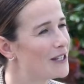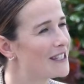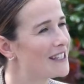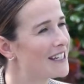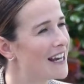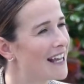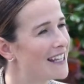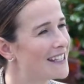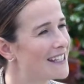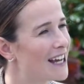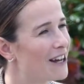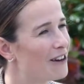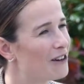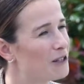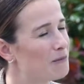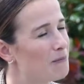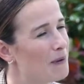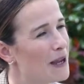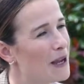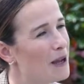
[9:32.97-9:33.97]
that stands
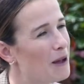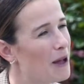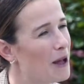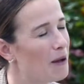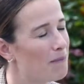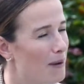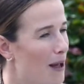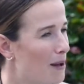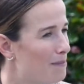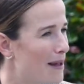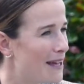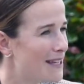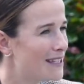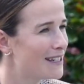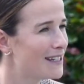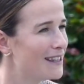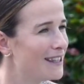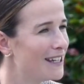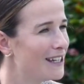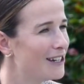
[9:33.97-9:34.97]
out as being a
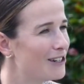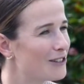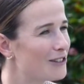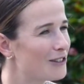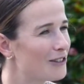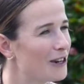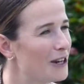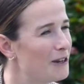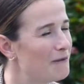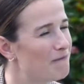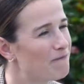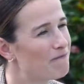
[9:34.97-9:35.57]
best in the industry?